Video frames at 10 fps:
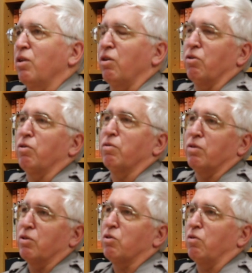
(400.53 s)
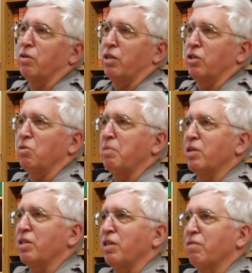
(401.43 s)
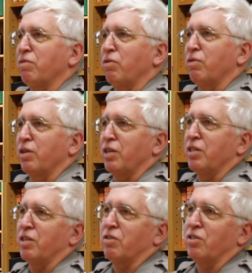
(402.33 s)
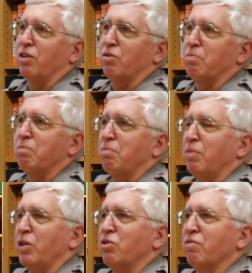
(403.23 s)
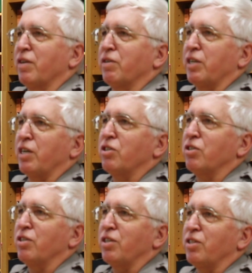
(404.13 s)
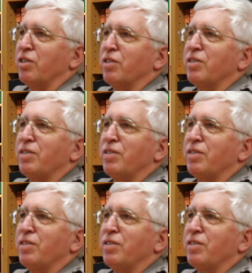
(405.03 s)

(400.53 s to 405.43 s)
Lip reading: Although you throw in the humidity of Florida, and there's another major variation in there.